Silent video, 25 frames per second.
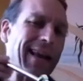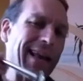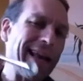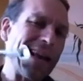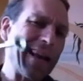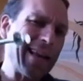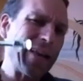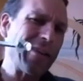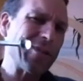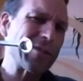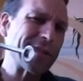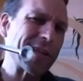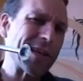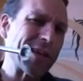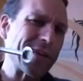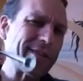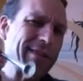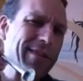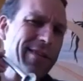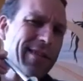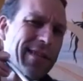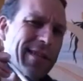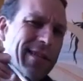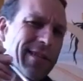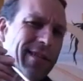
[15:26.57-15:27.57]

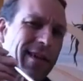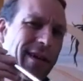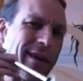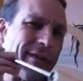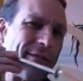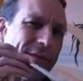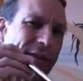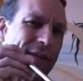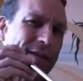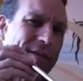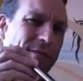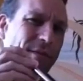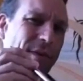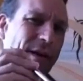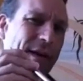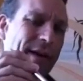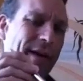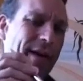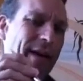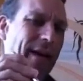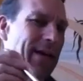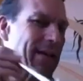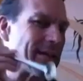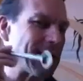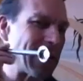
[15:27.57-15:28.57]
idiosyncrasies of this
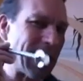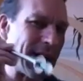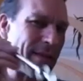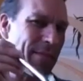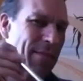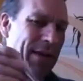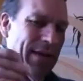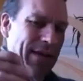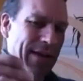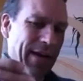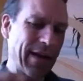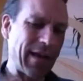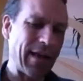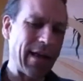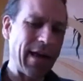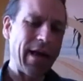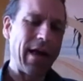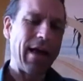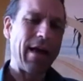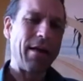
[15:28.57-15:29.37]
one. It's not a big deal.